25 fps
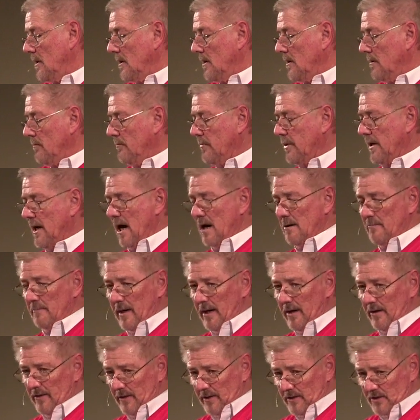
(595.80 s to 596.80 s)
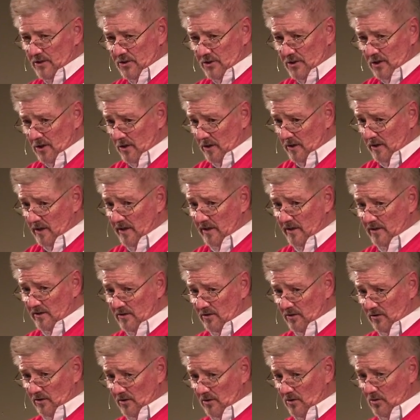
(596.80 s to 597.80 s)
but our marriage turned
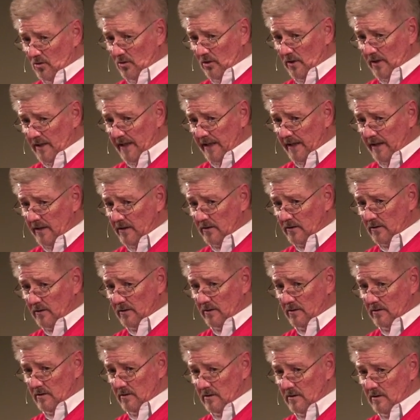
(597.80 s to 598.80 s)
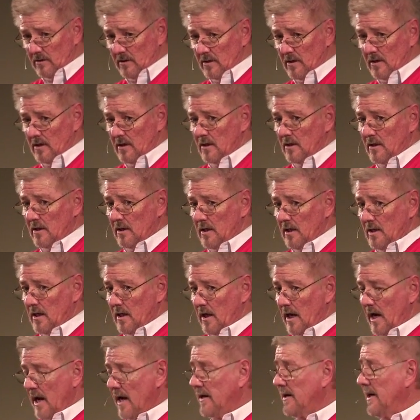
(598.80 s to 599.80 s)
into an ordeal,
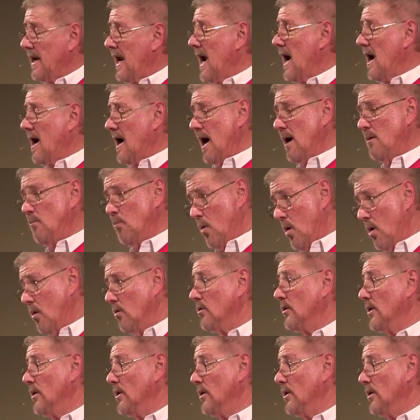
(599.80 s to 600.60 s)
and now I'm wanting